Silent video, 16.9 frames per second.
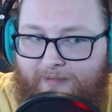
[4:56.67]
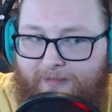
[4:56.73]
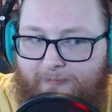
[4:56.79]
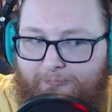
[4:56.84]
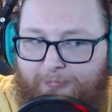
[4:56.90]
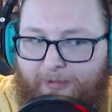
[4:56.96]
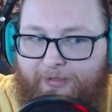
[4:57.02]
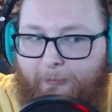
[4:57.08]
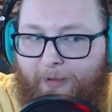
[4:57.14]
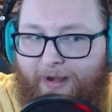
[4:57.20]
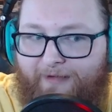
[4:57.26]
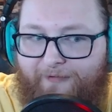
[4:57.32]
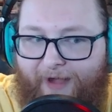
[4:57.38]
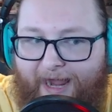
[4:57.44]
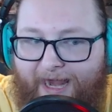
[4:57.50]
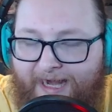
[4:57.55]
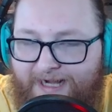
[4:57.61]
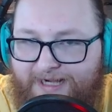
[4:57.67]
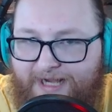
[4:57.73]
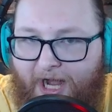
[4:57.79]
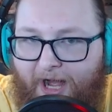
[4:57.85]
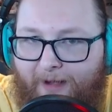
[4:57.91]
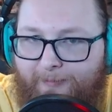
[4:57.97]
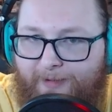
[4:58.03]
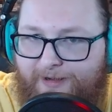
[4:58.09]
But then we have 8
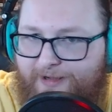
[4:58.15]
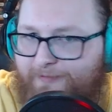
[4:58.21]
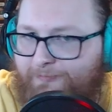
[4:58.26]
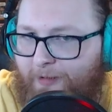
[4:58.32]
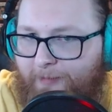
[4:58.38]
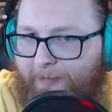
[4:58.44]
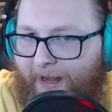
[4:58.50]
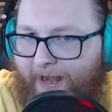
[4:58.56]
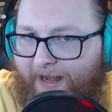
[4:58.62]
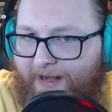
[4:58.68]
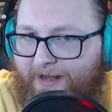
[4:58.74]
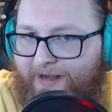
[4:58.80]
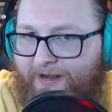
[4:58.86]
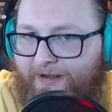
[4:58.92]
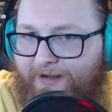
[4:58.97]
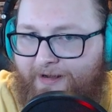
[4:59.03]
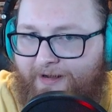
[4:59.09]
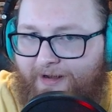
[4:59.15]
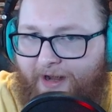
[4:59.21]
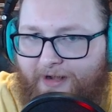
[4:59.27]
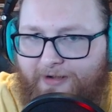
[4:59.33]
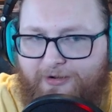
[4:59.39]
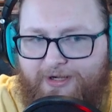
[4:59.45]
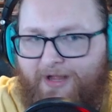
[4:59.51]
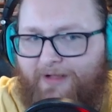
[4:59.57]
commons per pack.
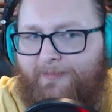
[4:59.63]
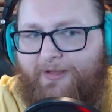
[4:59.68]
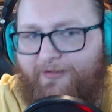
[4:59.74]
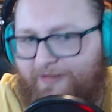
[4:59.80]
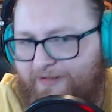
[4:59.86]
And you're telling me there's